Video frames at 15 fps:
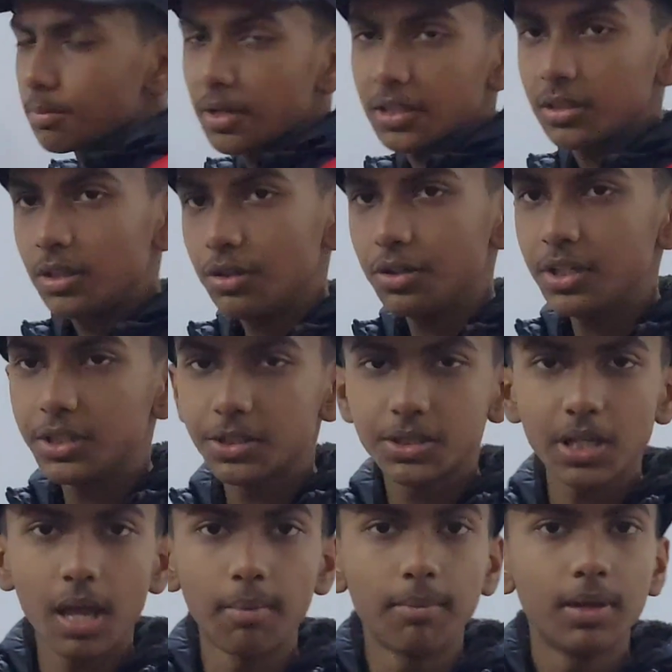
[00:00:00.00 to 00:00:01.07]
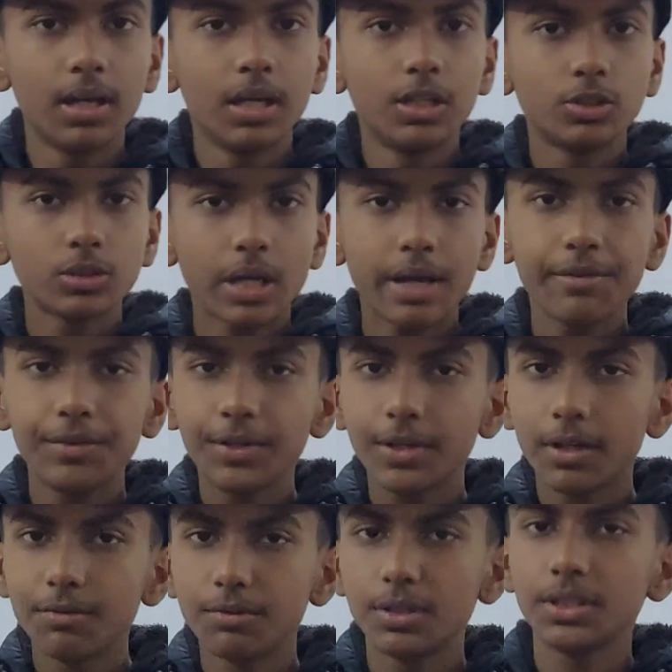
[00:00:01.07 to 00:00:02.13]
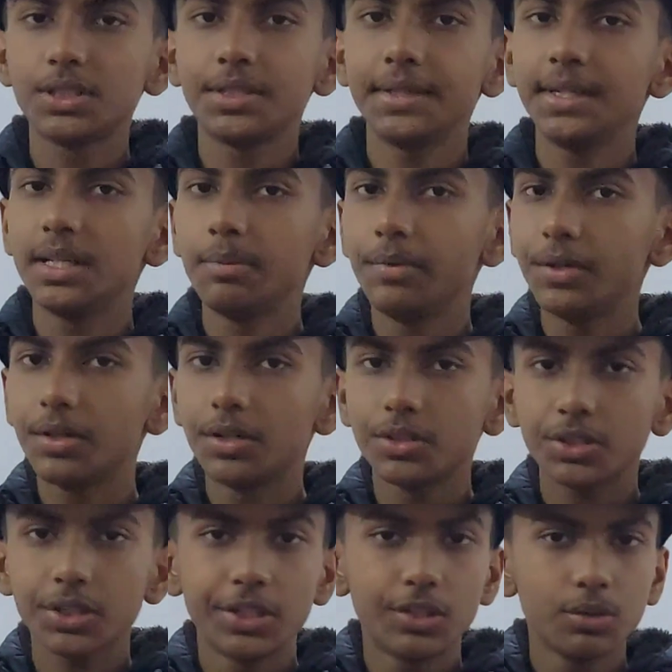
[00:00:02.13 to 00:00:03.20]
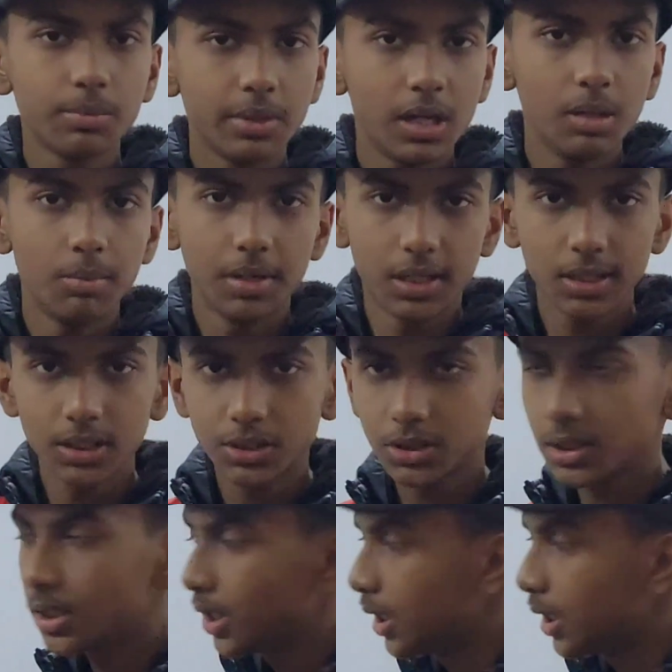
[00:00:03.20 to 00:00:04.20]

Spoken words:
make the unit same. So I will convert centimeters into millimeters.